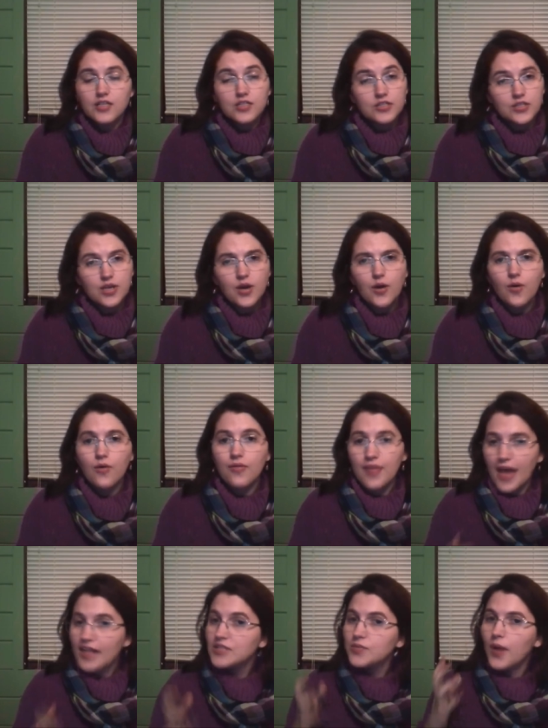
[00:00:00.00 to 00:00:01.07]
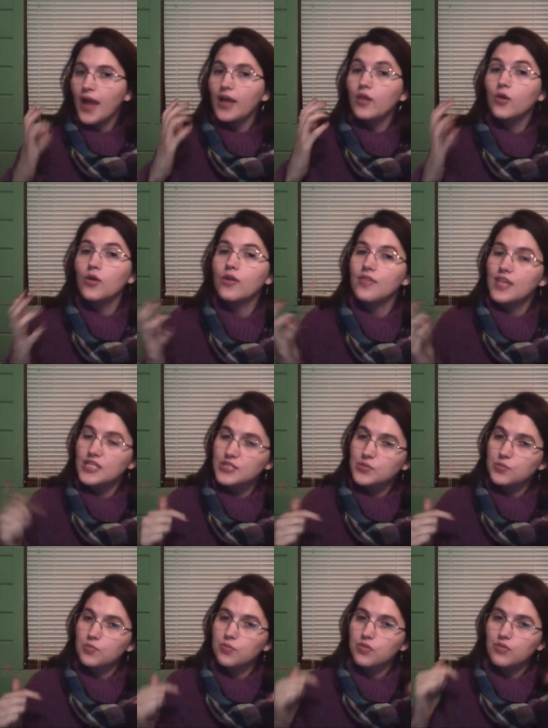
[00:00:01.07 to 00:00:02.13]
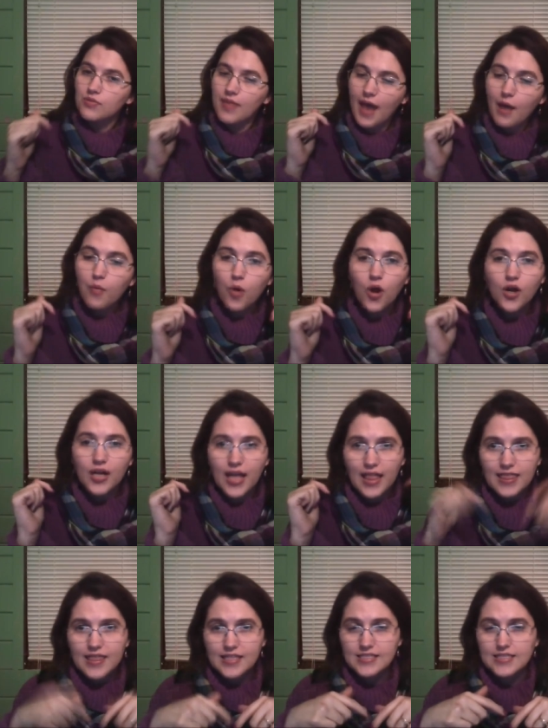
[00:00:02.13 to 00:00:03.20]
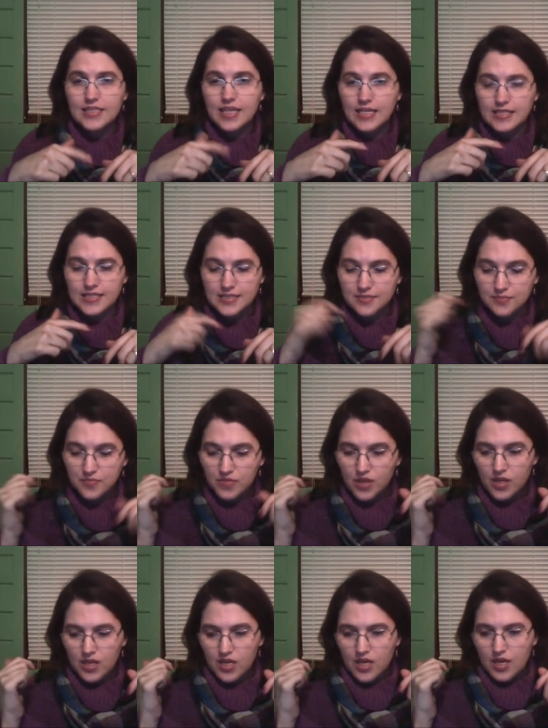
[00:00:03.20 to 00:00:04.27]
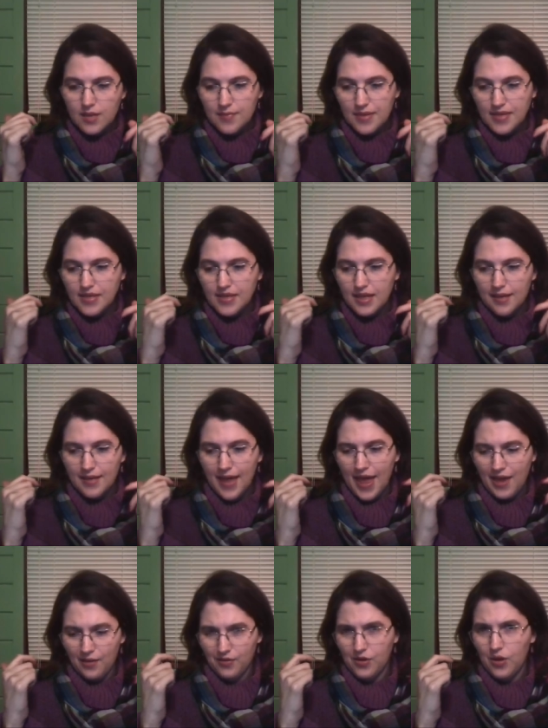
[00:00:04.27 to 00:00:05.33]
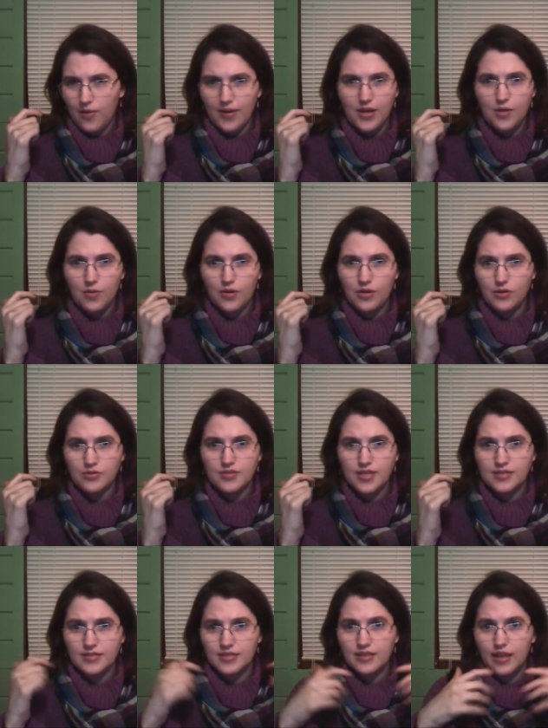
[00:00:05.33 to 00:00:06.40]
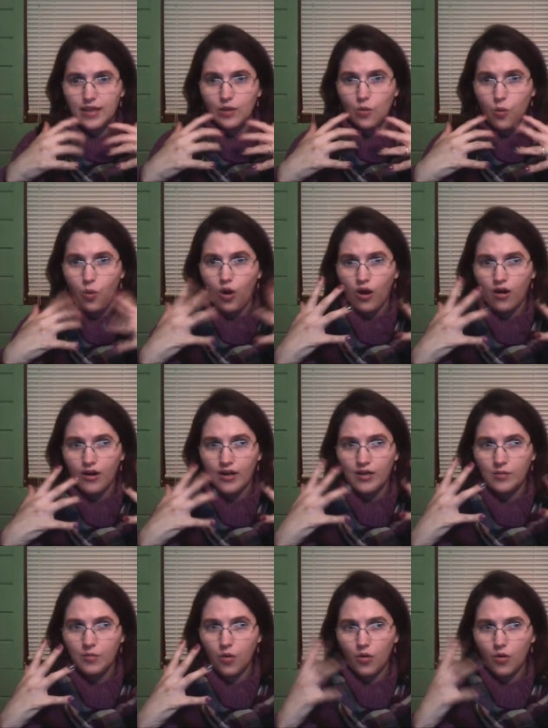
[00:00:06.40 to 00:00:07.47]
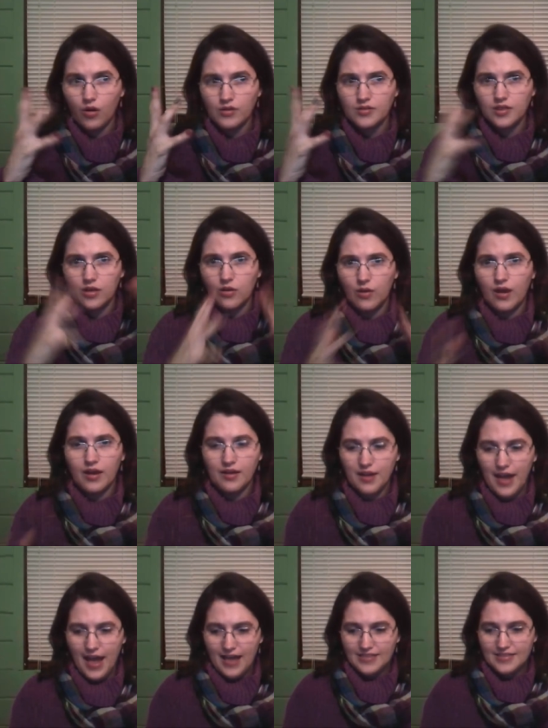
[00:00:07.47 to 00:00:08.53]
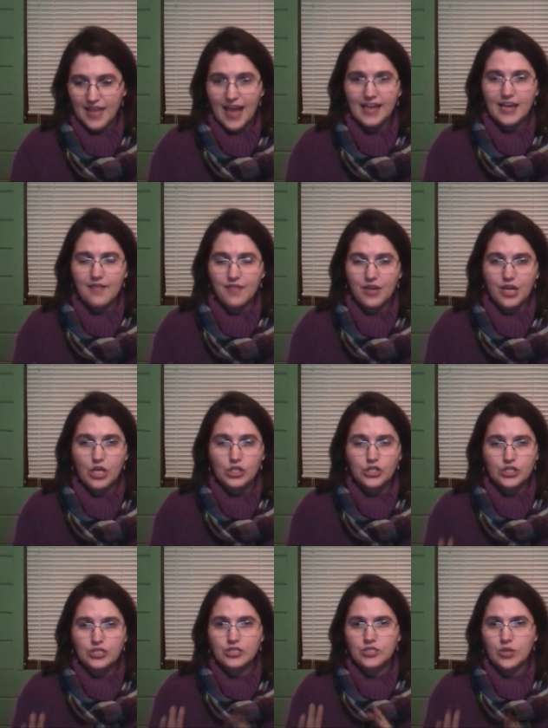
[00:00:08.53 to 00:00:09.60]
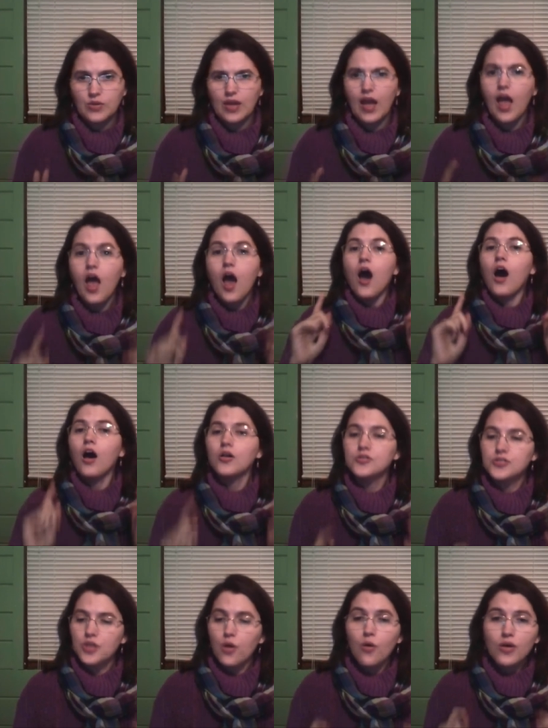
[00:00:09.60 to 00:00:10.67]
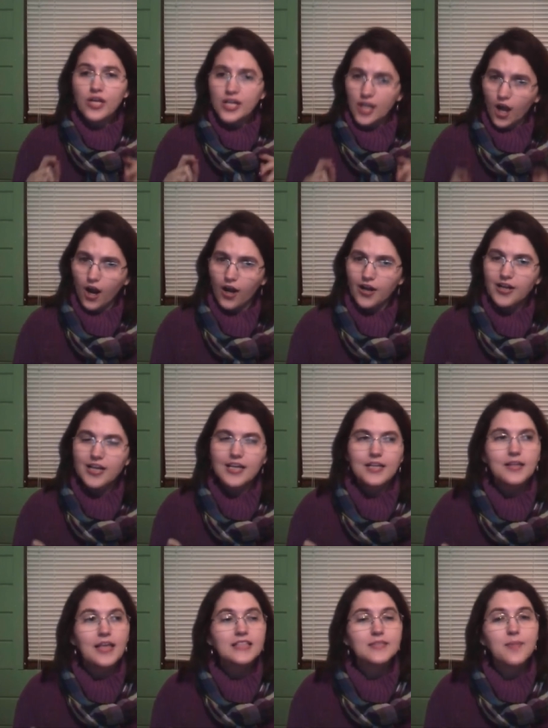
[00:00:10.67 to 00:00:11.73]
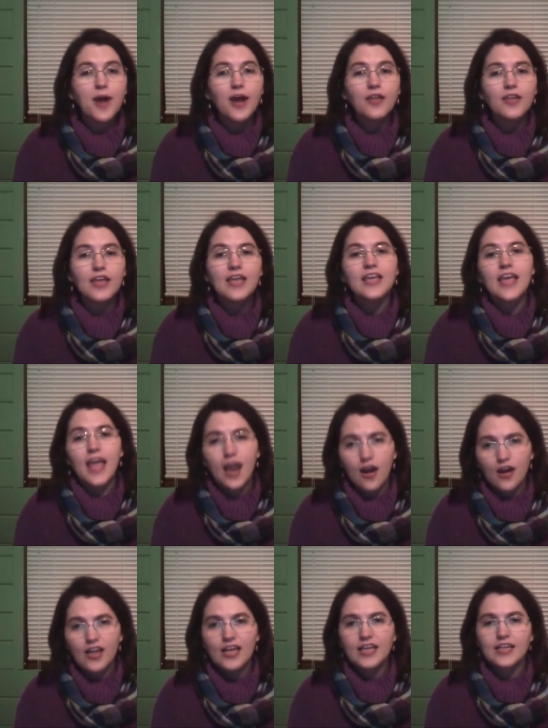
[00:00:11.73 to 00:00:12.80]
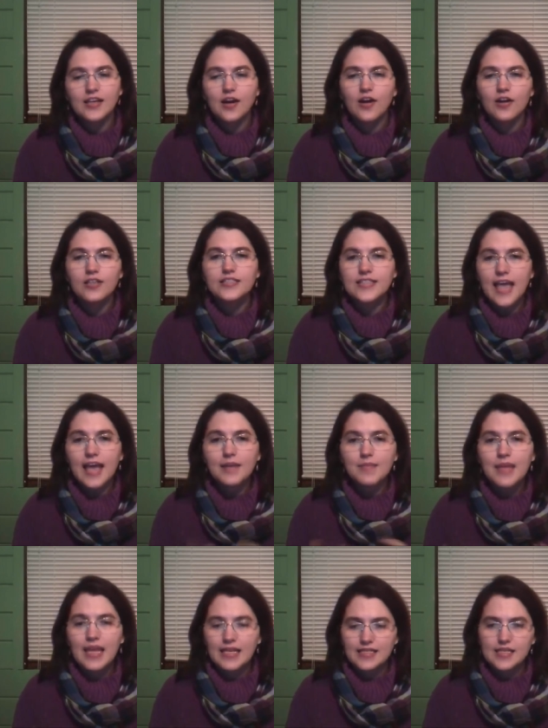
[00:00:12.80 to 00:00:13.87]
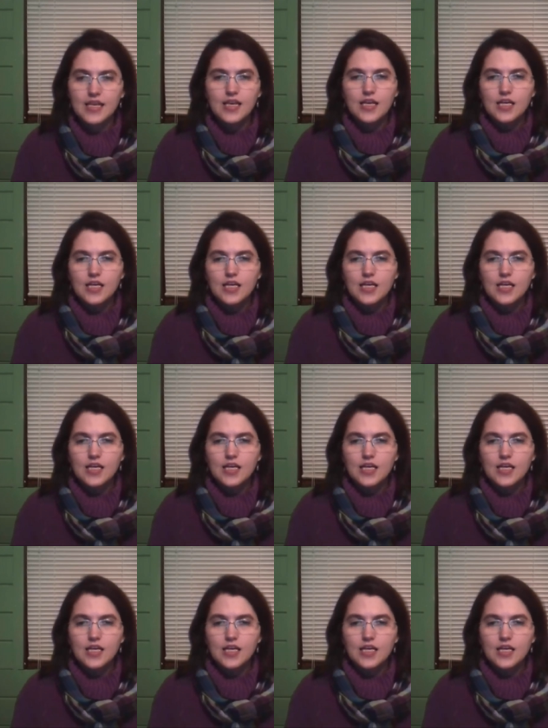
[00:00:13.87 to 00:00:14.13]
So that's why I included this, that word in this list. Because I don't know anyone who says it like quar anymore, so, and has that definition, so yeah. Also, kiarn is apparently carrion, or dead meat.